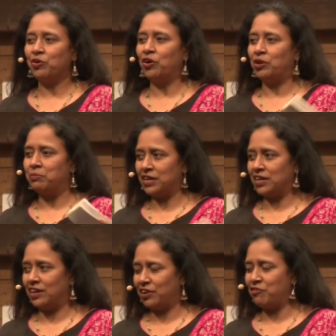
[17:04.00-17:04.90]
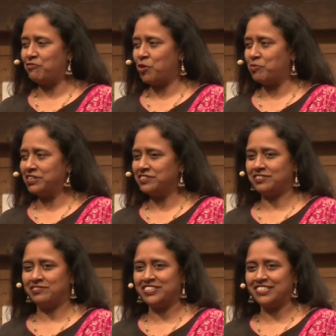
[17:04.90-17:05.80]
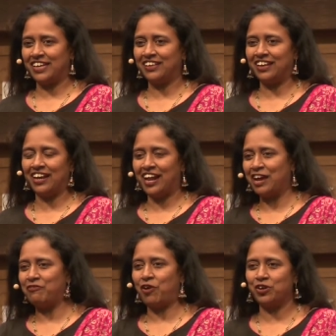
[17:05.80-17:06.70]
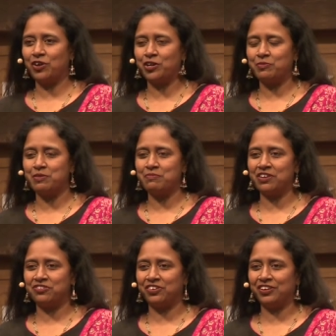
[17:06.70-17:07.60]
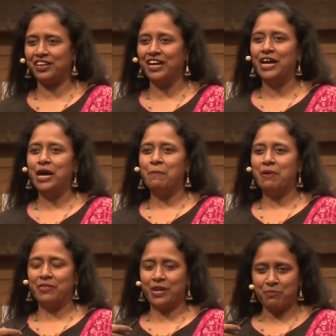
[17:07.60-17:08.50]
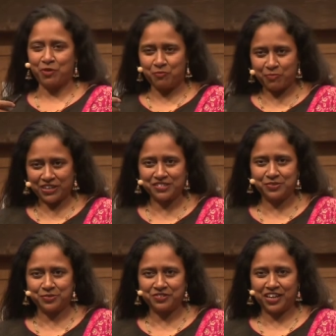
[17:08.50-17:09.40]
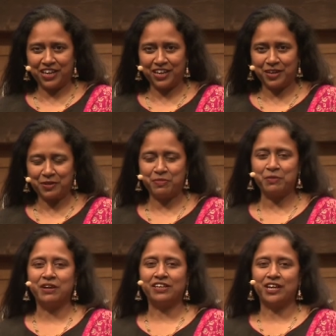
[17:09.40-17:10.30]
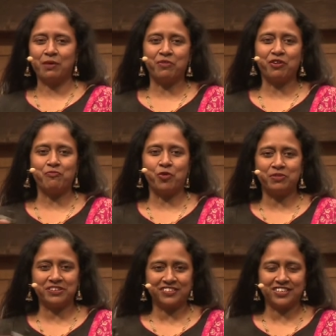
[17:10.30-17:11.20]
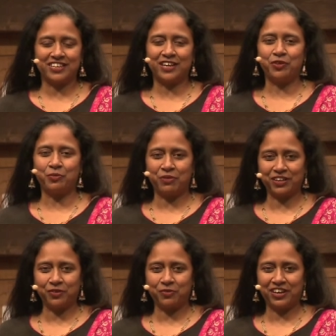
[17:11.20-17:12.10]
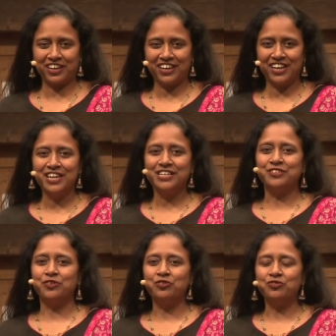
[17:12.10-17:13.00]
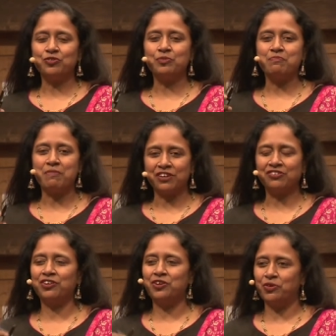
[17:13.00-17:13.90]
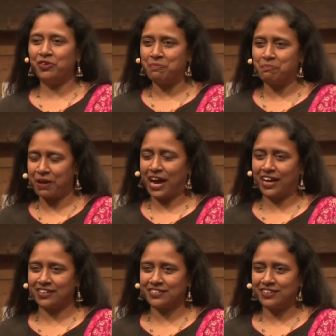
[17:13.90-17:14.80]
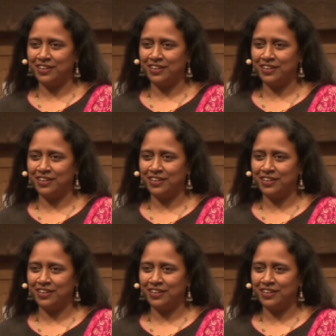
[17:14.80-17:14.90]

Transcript: called billionaire of moments. We say that a life ought not to be measured by the number of breaths you take, but by the number of moments that take your breath away. So you should measure your impact